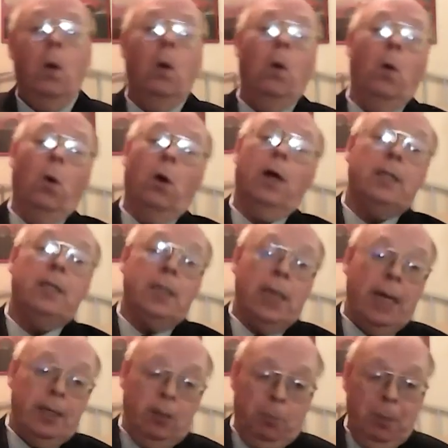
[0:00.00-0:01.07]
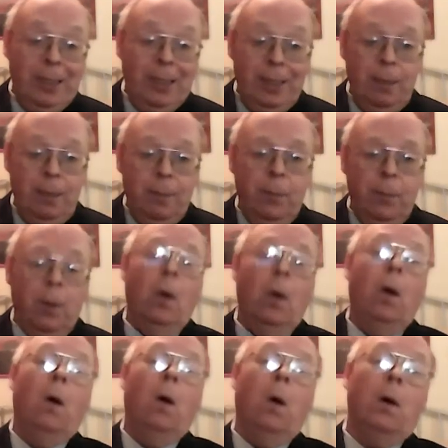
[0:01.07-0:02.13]
or attachment,
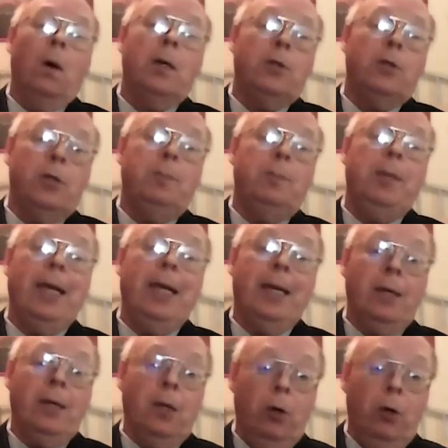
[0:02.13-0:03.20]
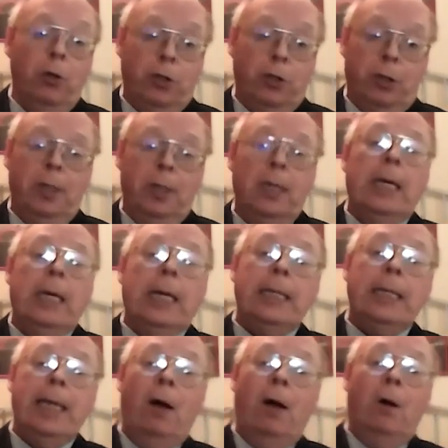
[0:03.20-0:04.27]
or it could be enclosure.
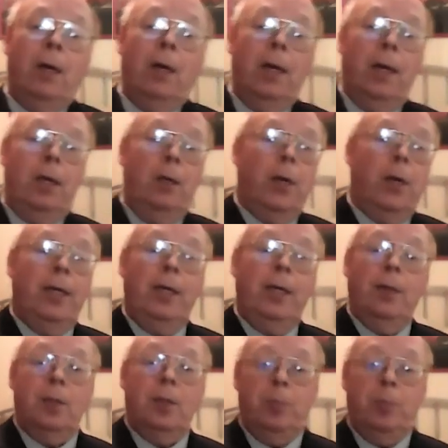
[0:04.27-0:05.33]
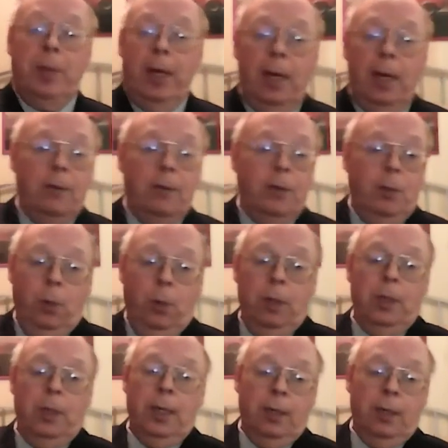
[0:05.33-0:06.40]
Now, you can either spell out the
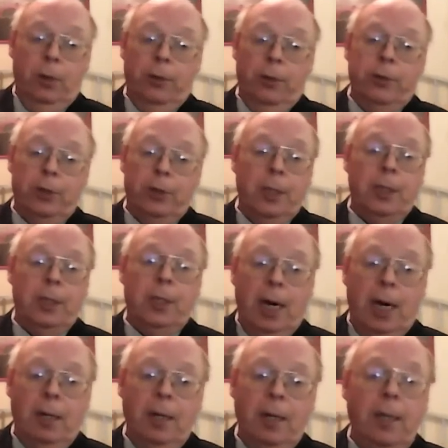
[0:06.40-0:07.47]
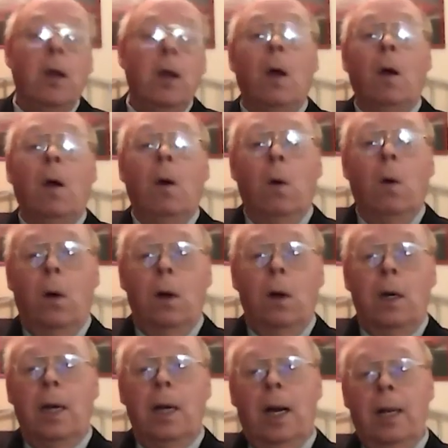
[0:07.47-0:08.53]
word enclosure entirely,
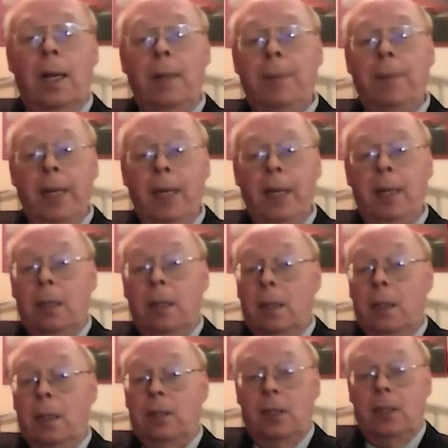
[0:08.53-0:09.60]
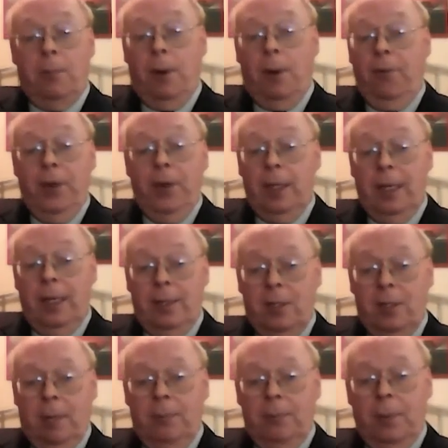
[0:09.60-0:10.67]
or in many, it's perfectly
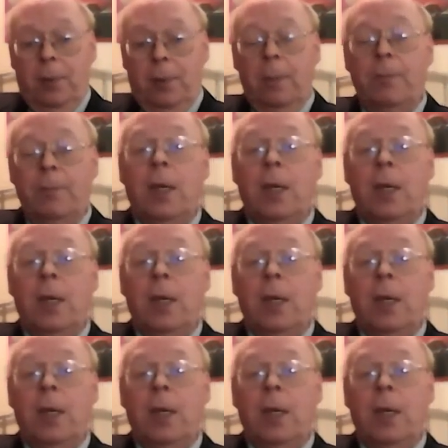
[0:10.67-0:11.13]
acceptable